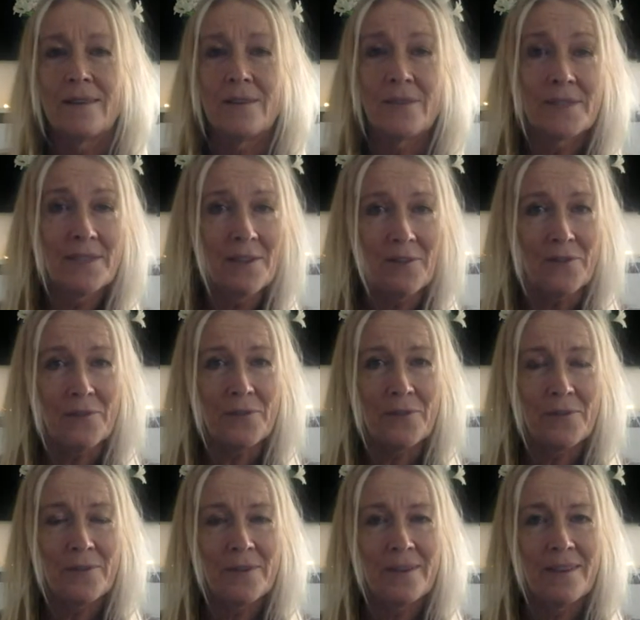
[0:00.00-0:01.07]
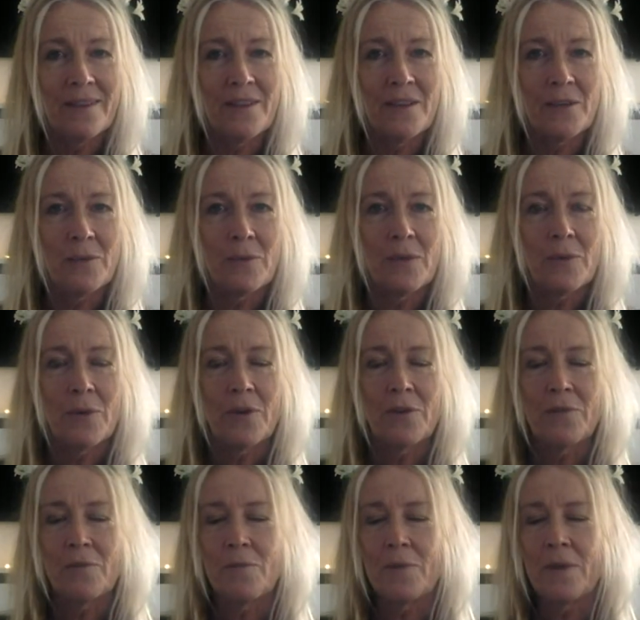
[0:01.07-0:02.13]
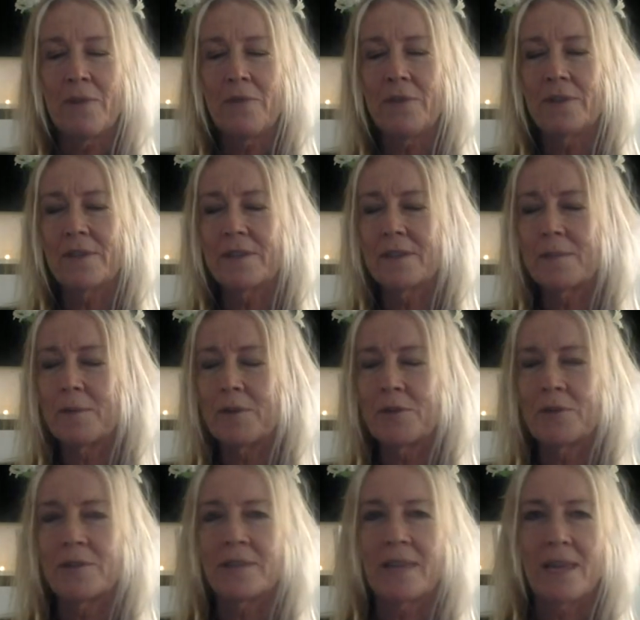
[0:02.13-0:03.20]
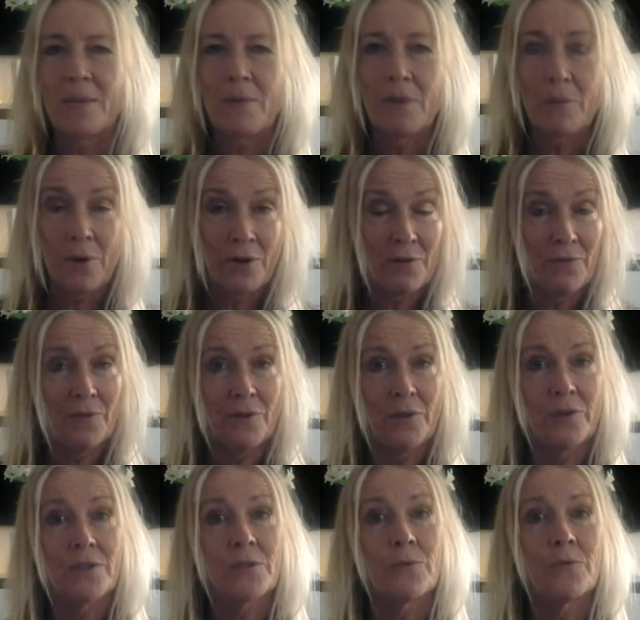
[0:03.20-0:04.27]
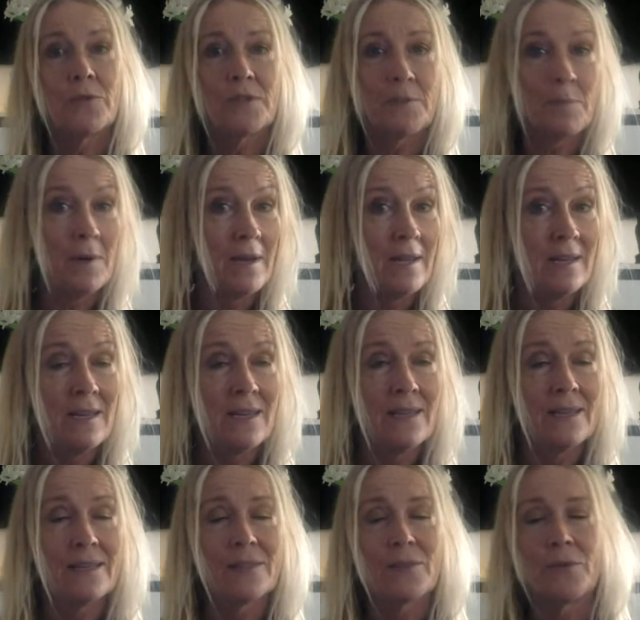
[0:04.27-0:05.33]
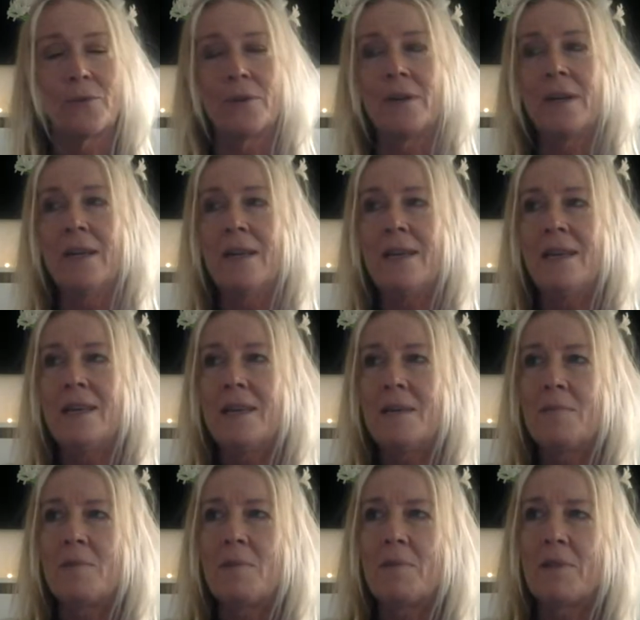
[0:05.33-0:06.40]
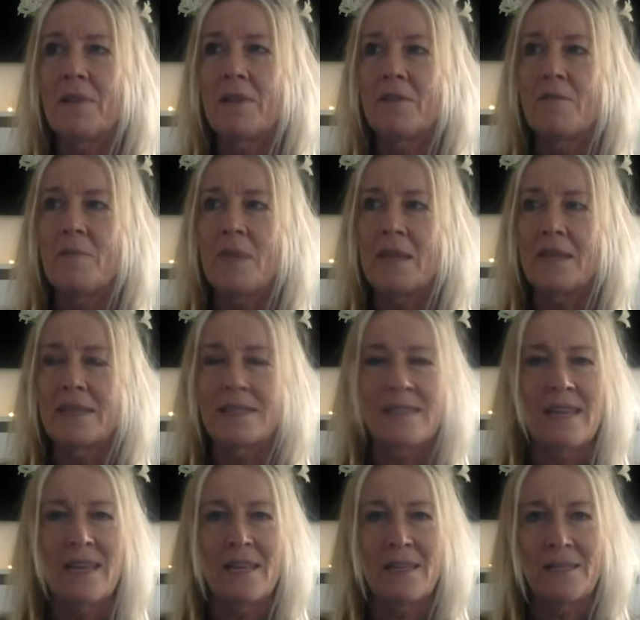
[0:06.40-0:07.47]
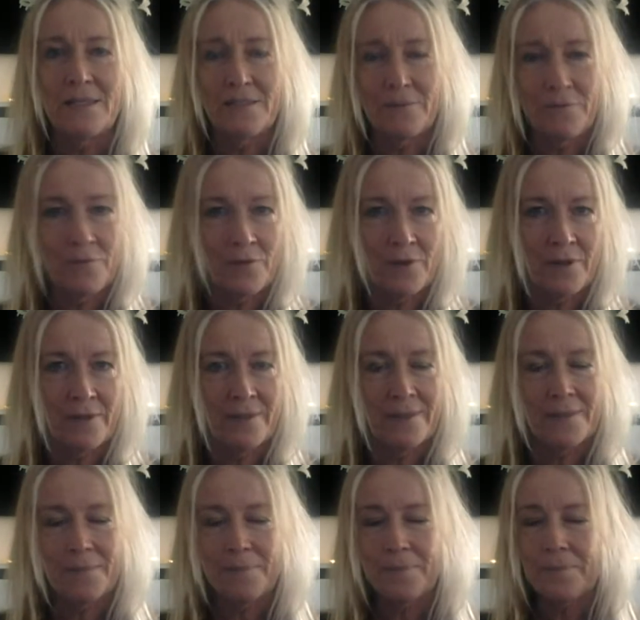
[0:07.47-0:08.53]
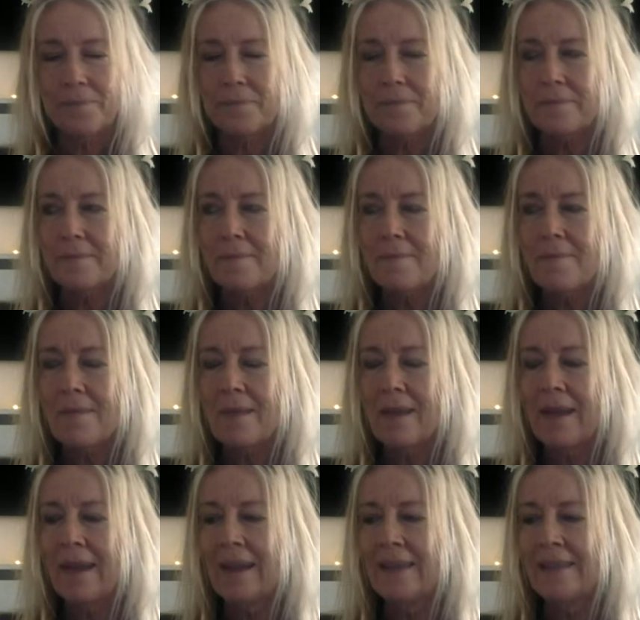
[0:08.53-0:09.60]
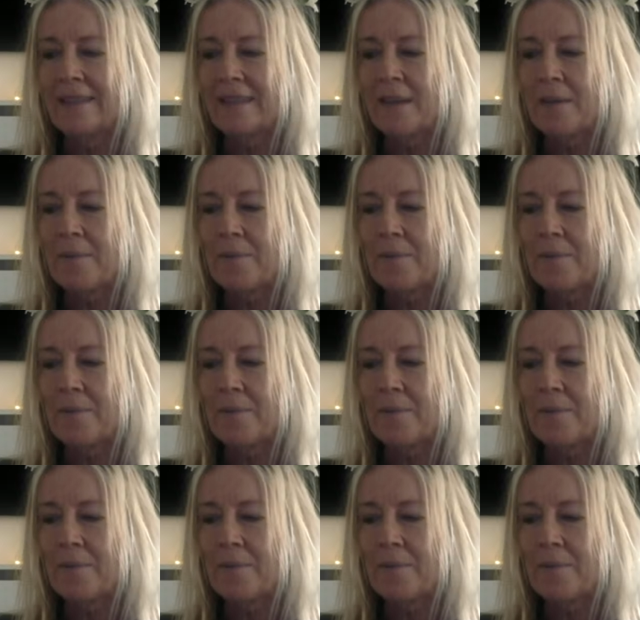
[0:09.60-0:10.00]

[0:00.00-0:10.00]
yourself. We quite often, whenever it's a special day, we quite often look towards the pioneers or people that have made a stand for us. And